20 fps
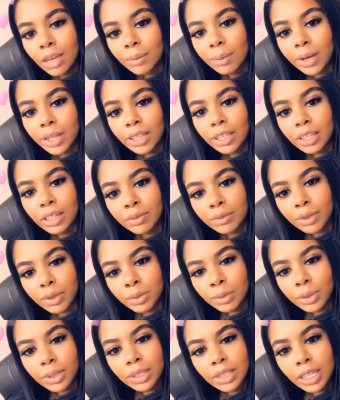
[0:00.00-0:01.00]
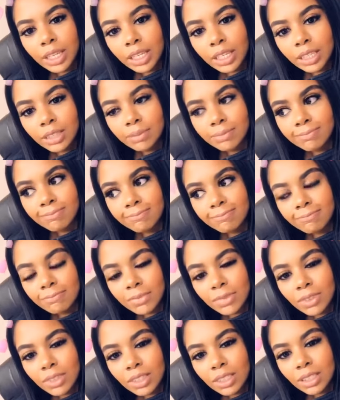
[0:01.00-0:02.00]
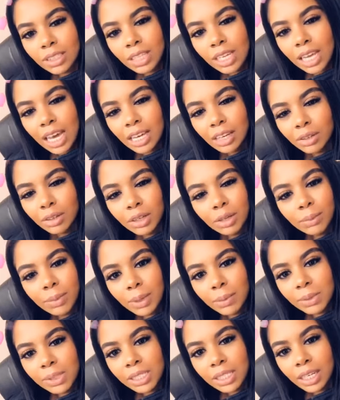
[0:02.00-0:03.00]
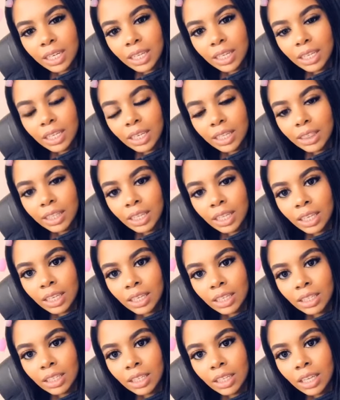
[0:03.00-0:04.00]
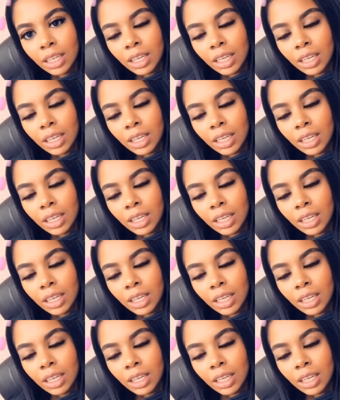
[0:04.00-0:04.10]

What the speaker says: Probably gonna record that, I don't know, maybe today. And then